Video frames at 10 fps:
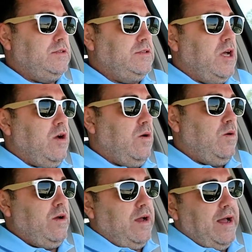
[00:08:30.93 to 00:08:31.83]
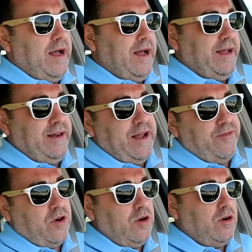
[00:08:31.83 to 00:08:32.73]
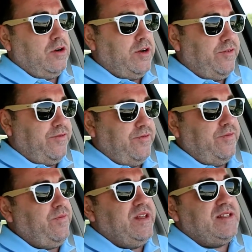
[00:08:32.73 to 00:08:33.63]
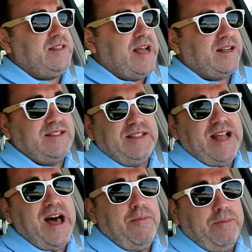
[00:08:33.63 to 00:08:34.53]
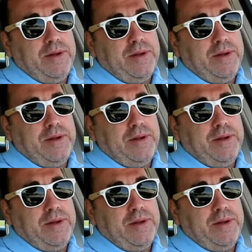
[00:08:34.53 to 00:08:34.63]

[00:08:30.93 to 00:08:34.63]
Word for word: So I had never heard of this next step.